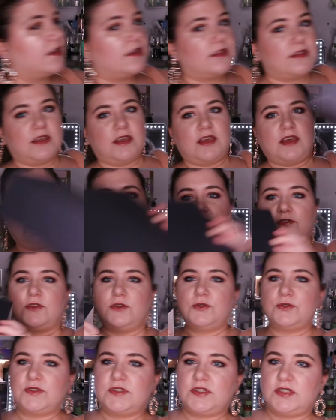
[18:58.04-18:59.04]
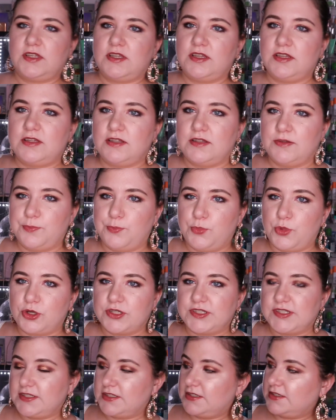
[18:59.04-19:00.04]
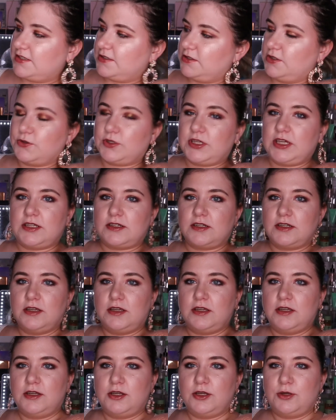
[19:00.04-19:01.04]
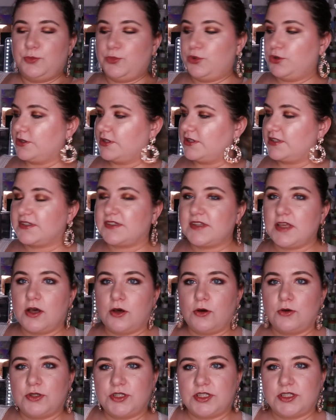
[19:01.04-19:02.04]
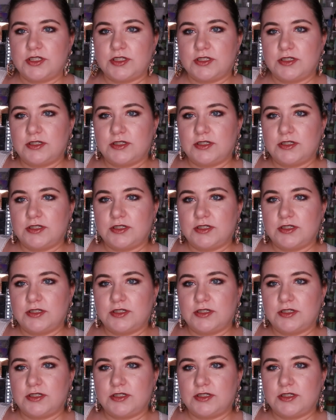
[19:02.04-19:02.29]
They have those boxes, you can pull this out,